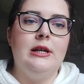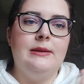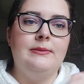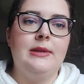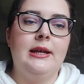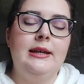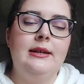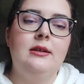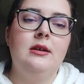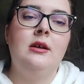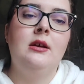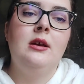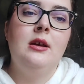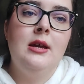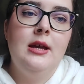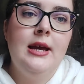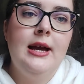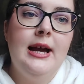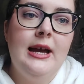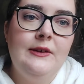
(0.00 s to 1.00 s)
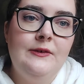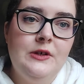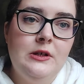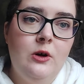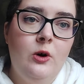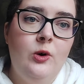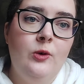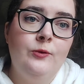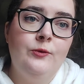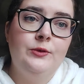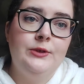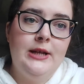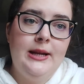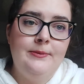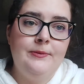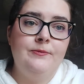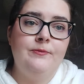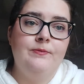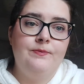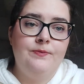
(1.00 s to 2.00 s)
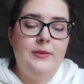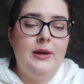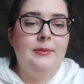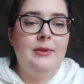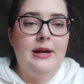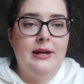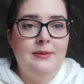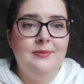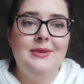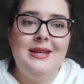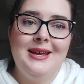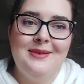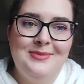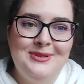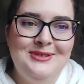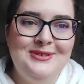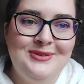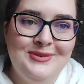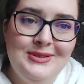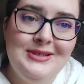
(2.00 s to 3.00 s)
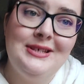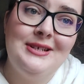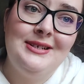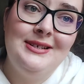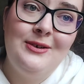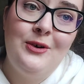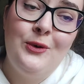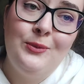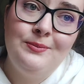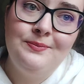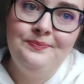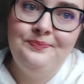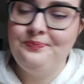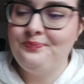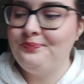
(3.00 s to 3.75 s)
I'm like, I feel hopeful that I'm gonna be able to return home.